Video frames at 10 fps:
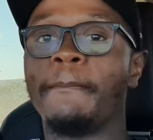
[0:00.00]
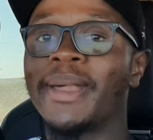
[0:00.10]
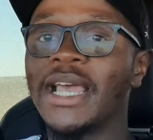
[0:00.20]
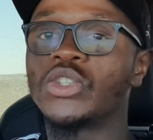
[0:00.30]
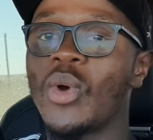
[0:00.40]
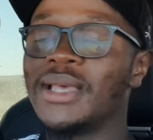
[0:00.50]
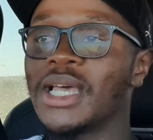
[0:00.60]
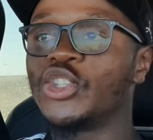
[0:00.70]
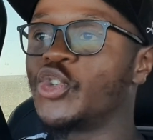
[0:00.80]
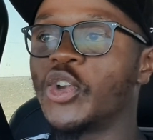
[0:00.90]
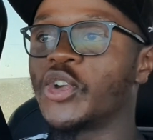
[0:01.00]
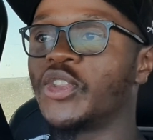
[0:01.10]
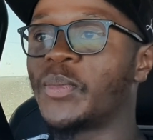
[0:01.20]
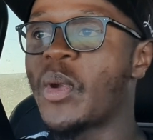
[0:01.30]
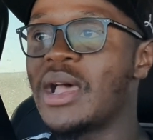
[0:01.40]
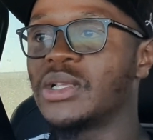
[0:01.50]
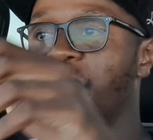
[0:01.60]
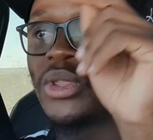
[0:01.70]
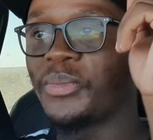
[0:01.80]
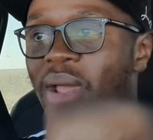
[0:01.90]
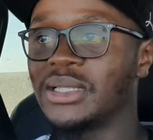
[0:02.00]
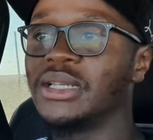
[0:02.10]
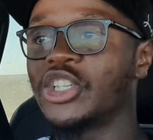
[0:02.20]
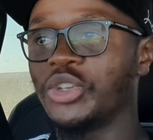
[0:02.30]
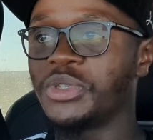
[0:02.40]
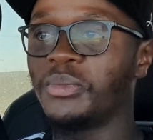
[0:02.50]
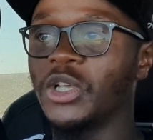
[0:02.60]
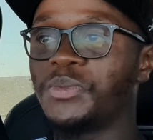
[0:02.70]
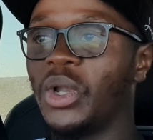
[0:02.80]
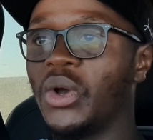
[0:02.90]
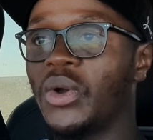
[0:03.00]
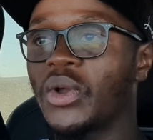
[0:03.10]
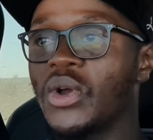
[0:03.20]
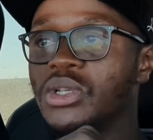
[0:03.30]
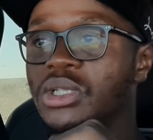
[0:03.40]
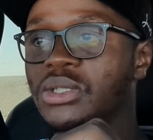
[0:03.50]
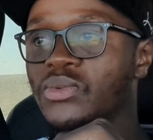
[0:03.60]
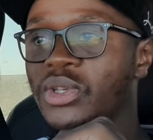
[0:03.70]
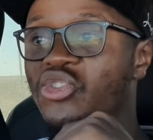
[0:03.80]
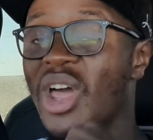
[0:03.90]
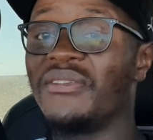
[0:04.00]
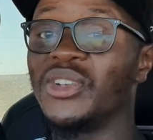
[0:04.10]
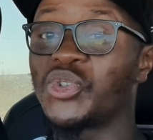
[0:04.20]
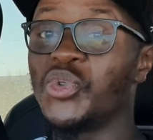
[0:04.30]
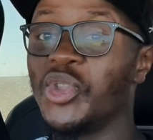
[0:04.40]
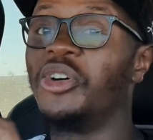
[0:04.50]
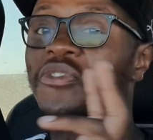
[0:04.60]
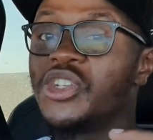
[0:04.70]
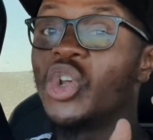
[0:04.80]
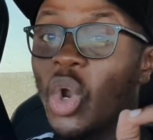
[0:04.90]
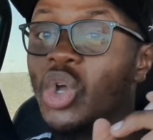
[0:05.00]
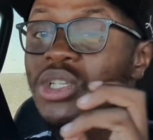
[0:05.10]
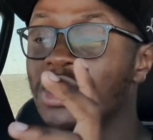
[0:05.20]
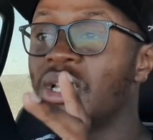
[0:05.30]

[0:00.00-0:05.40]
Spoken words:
Price wise, I do not know the price. I'll put the price in the description box below, because we're driving to the official launch.